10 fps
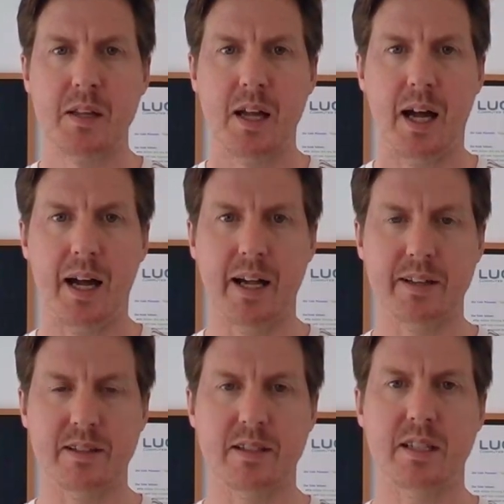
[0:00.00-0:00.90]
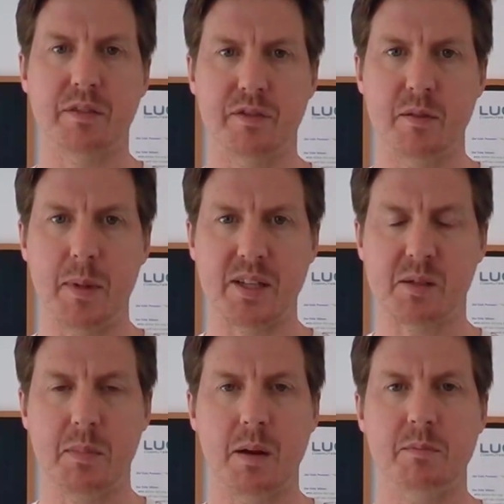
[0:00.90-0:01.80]
and different amounts
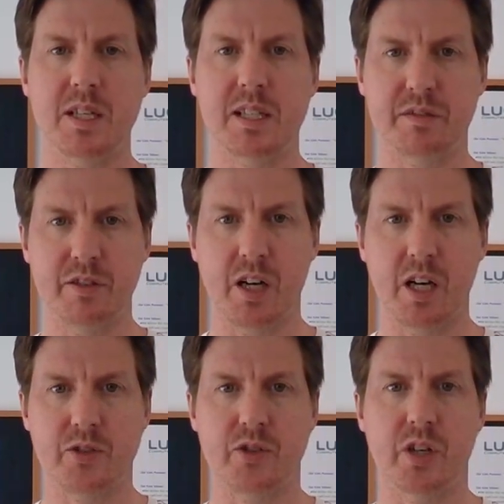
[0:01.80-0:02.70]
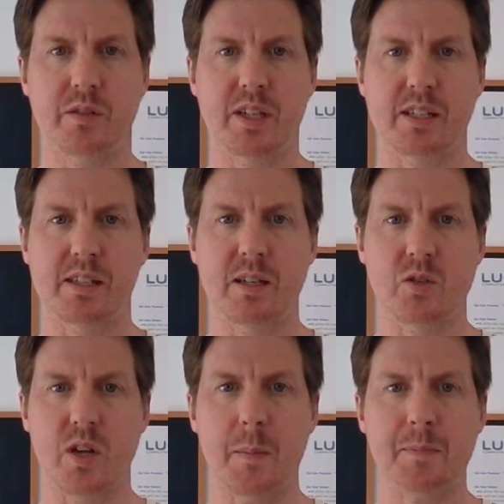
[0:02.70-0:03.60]
of memory, different hard drives,
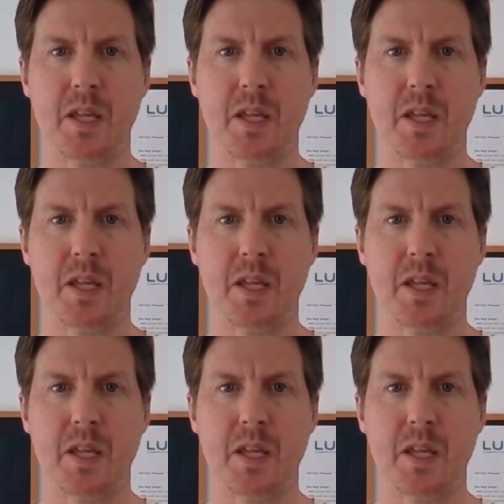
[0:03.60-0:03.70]
etc.